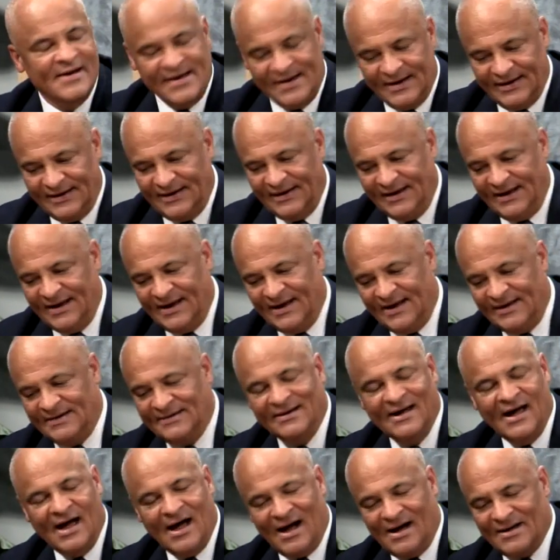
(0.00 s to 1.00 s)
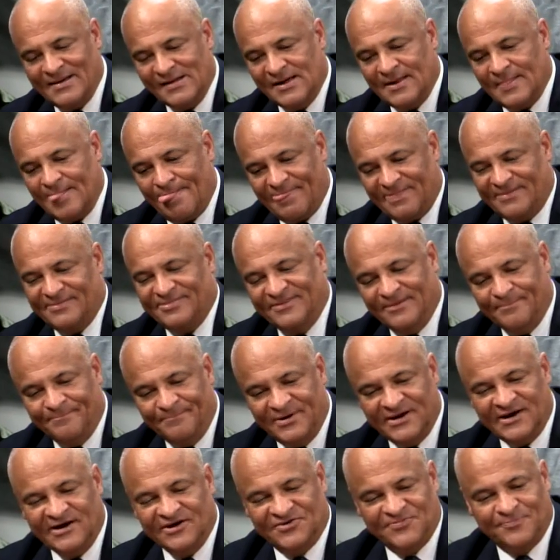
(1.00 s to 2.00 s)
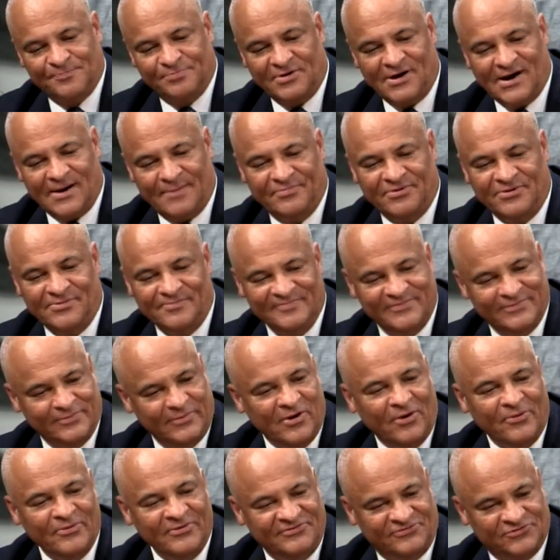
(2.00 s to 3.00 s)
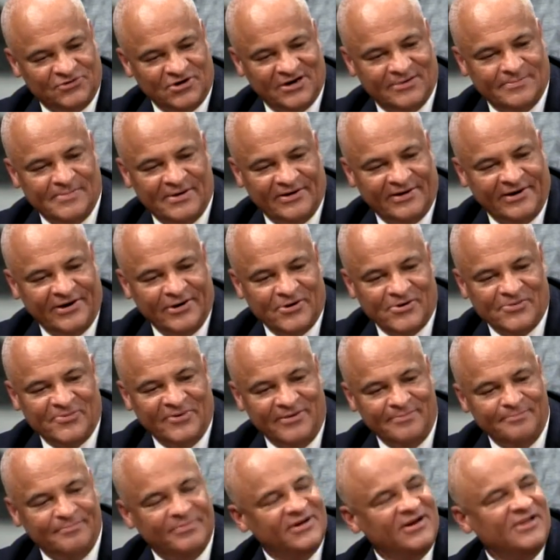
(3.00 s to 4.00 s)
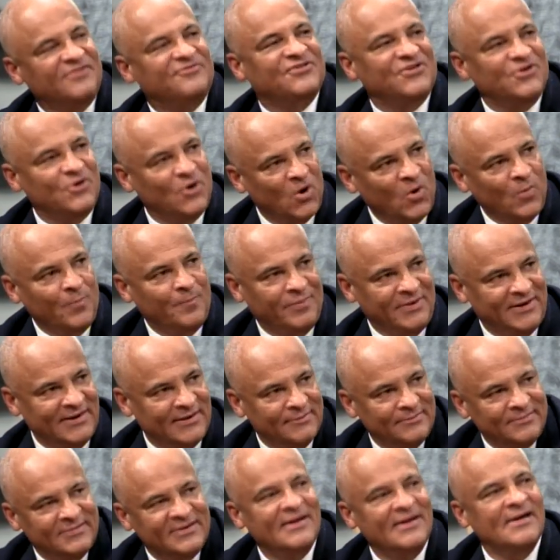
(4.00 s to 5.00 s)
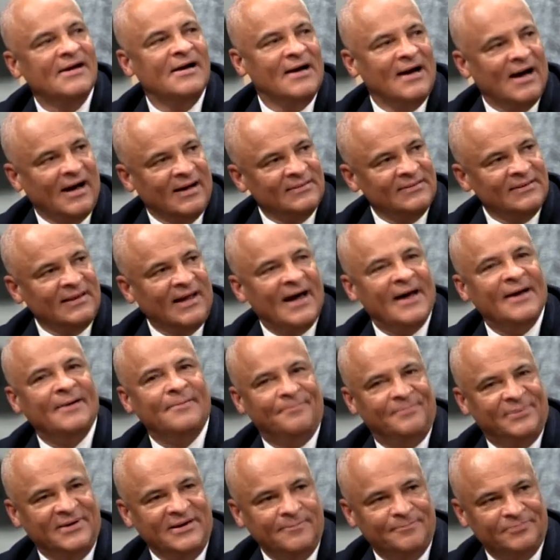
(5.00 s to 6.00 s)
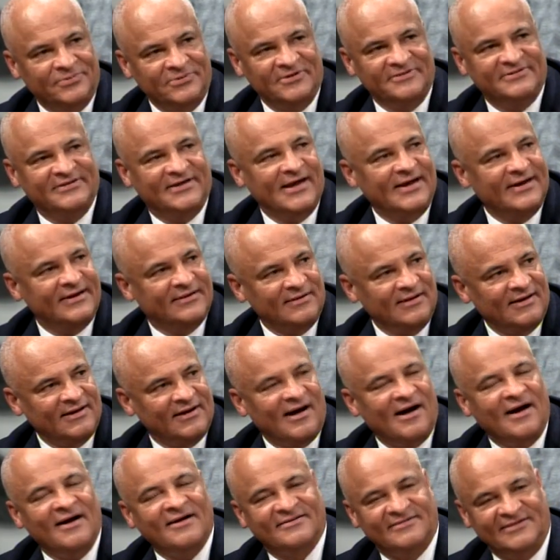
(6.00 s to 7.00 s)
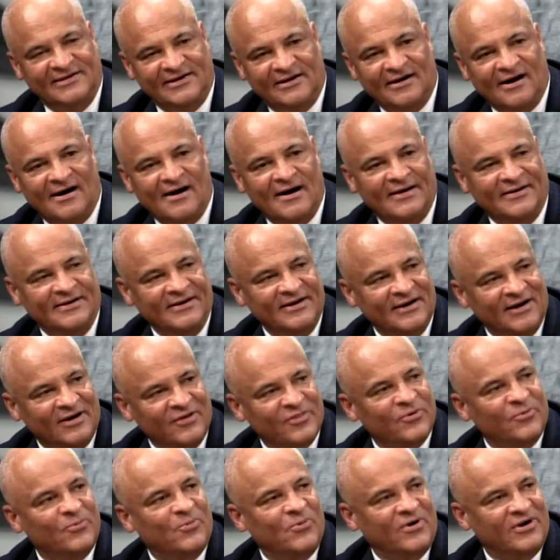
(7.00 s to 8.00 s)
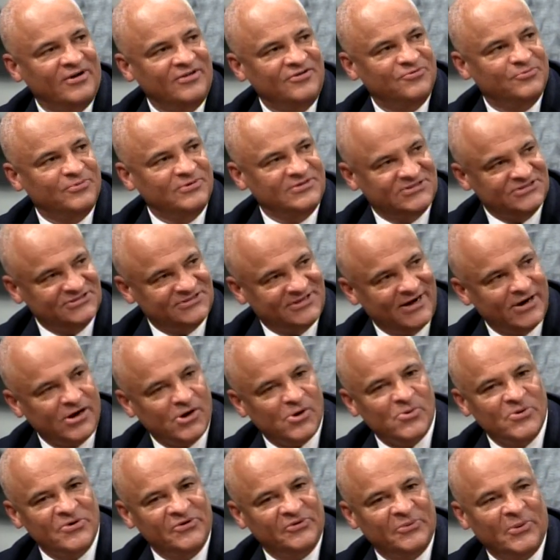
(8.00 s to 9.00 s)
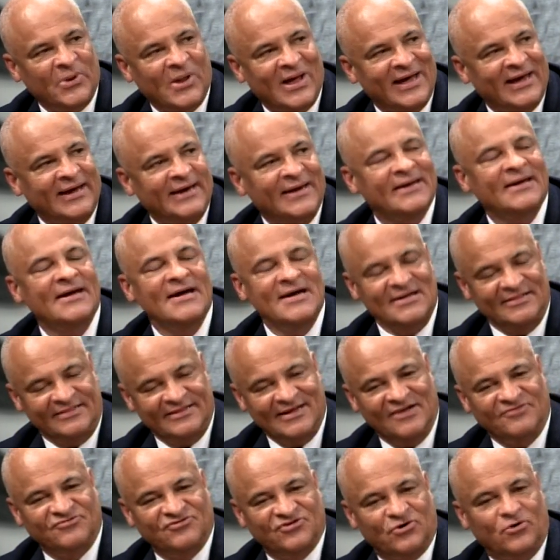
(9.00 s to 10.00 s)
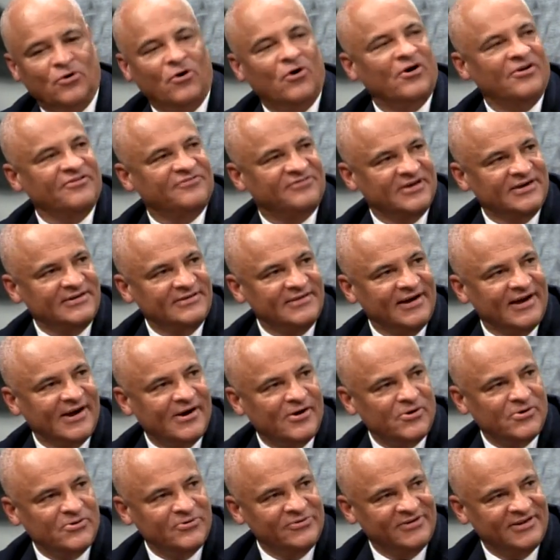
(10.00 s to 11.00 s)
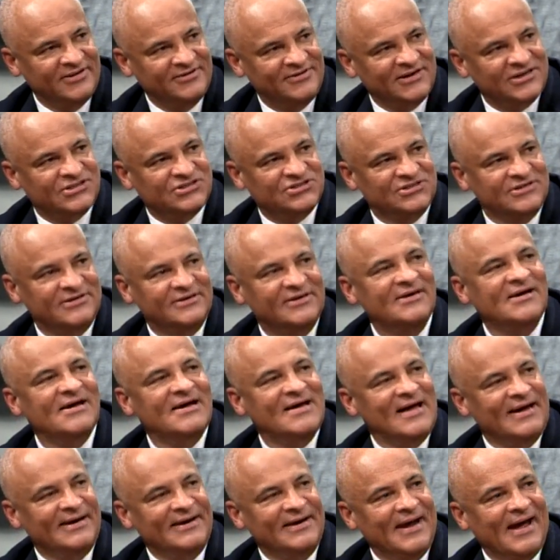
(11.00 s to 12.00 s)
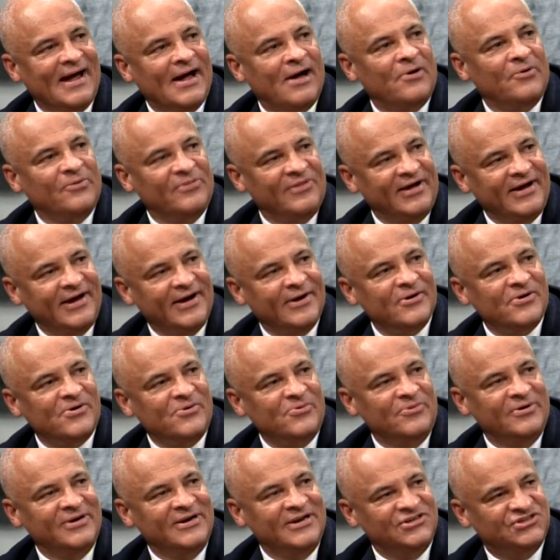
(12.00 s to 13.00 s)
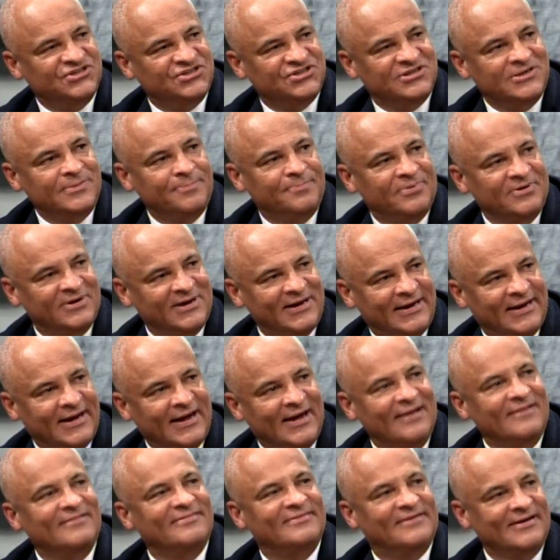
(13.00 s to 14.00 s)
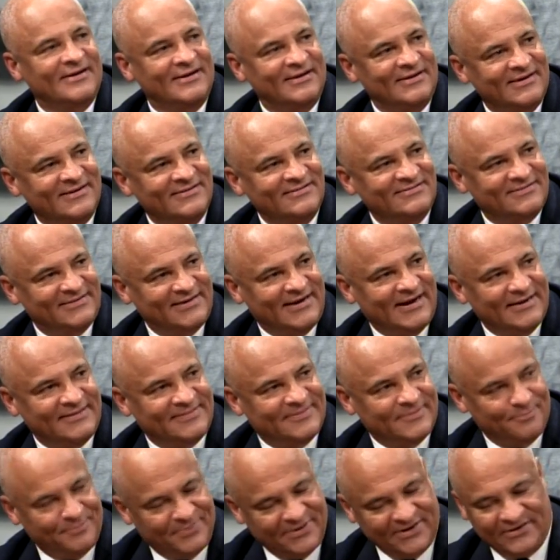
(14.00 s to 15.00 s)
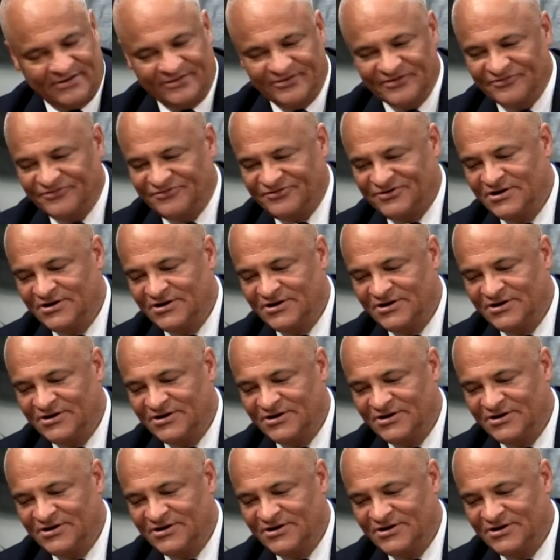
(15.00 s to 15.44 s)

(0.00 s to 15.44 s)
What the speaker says: And the biggest problem, we always talk about heroin, but it's an opiate. A lot of people are taking like Oxycontin and other ones, which is heroin-like, that's causing the heroin addiction. Now the heroin is cheaper to get than it is to get the pills.